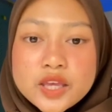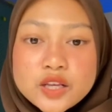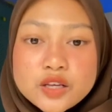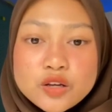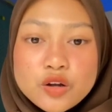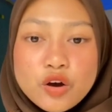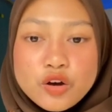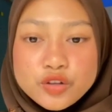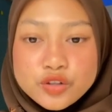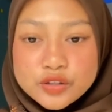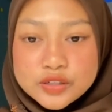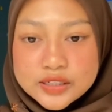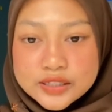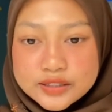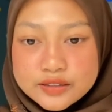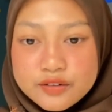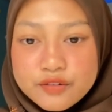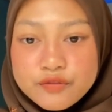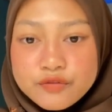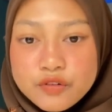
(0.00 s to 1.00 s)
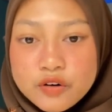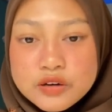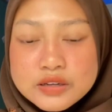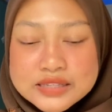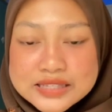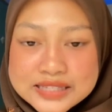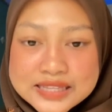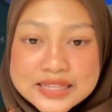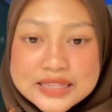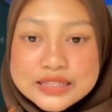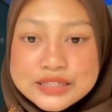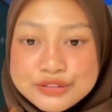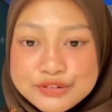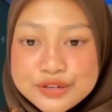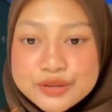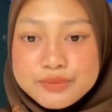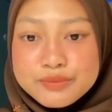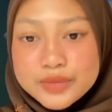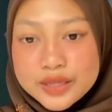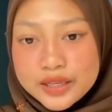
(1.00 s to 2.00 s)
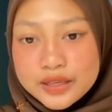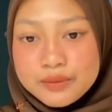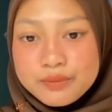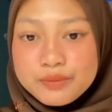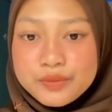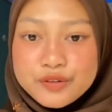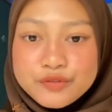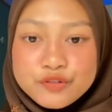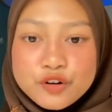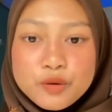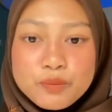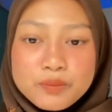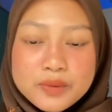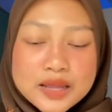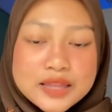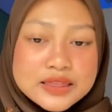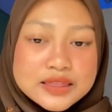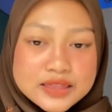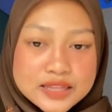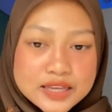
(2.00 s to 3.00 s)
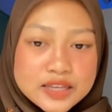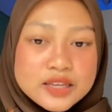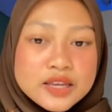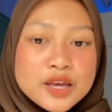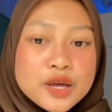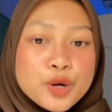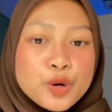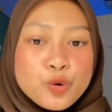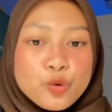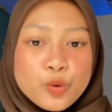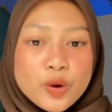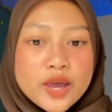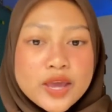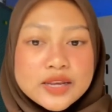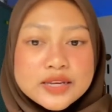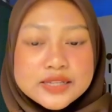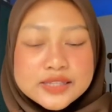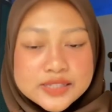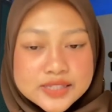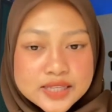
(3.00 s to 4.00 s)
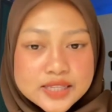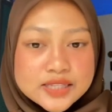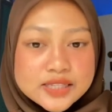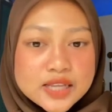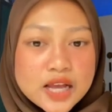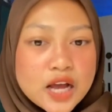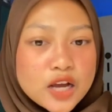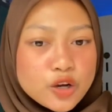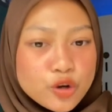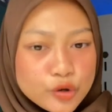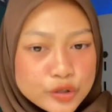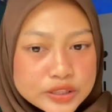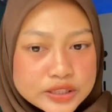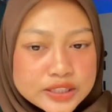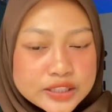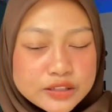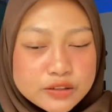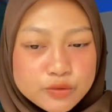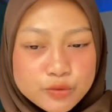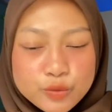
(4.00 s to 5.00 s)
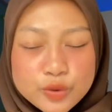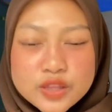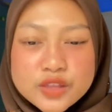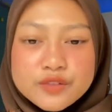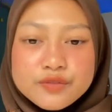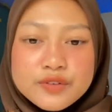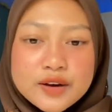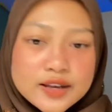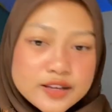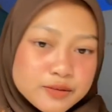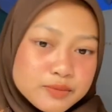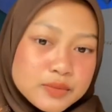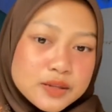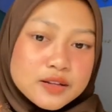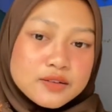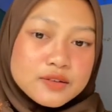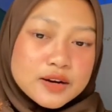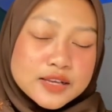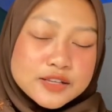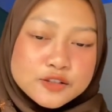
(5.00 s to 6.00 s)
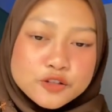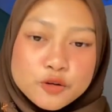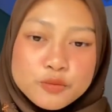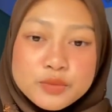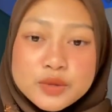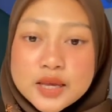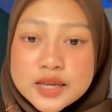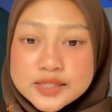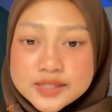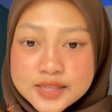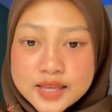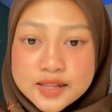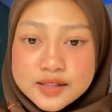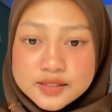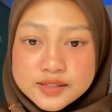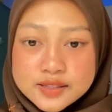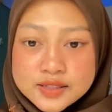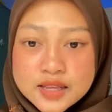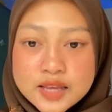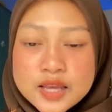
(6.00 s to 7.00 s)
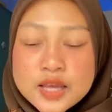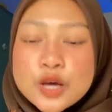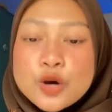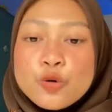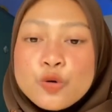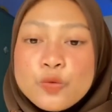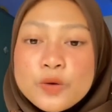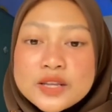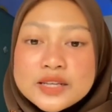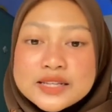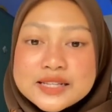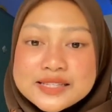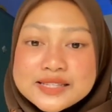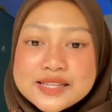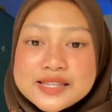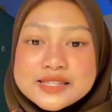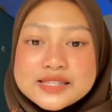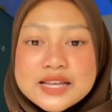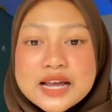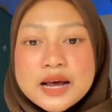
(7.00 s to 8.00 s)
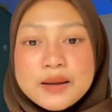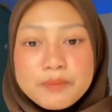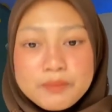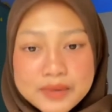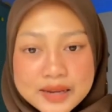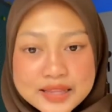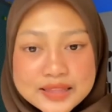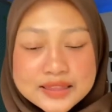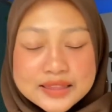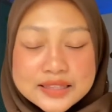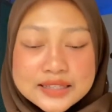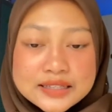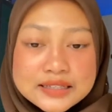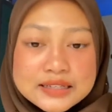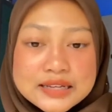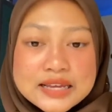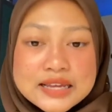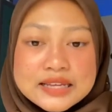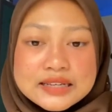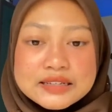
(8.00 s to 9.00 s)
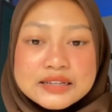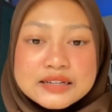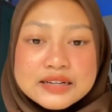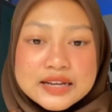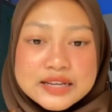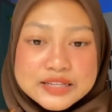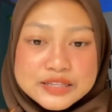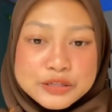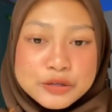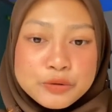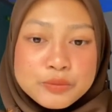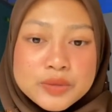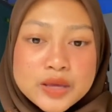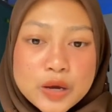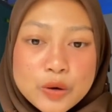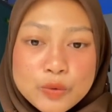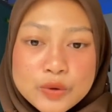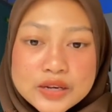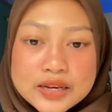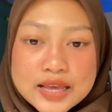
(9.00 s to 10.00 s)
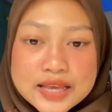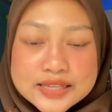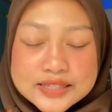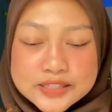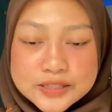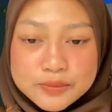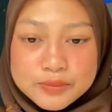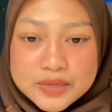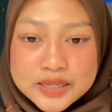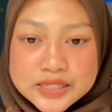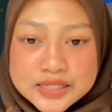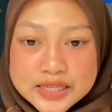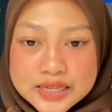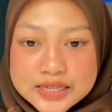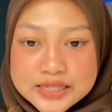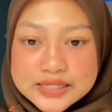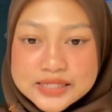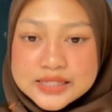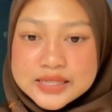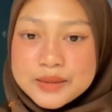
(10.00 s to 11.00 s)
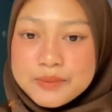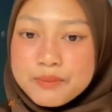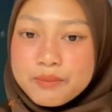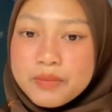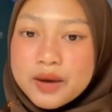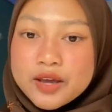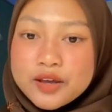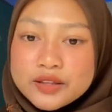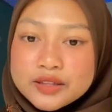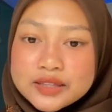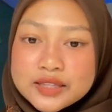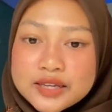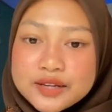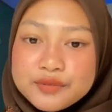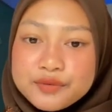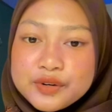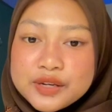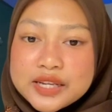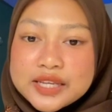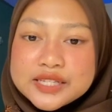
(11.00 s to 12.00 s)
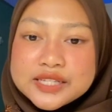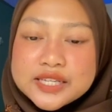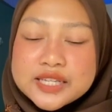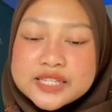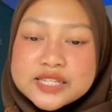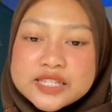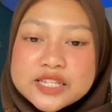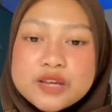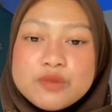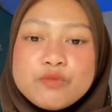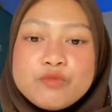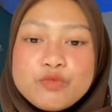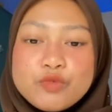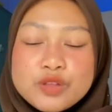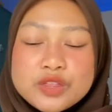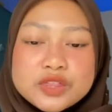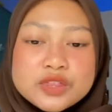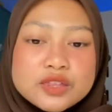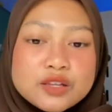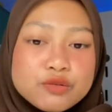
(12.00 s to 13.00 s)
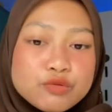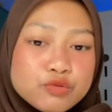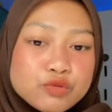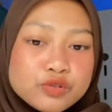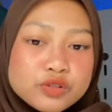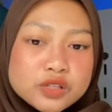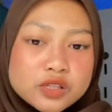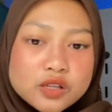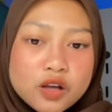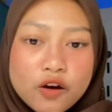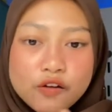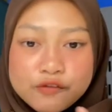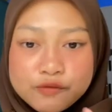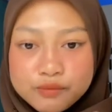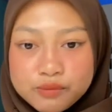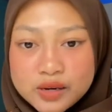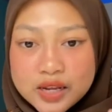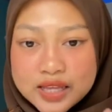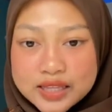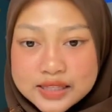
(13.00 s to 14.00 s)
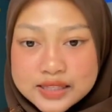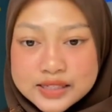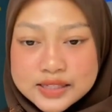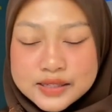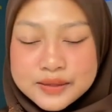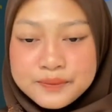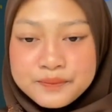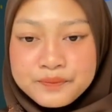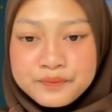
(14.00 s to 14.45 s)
inoculant for seed treatment before planting, where the seeds are coated with viable Rhizobia cells. When the seeds are planted, the Rhizobia will establish a symbiotic relationship with the roots of plants.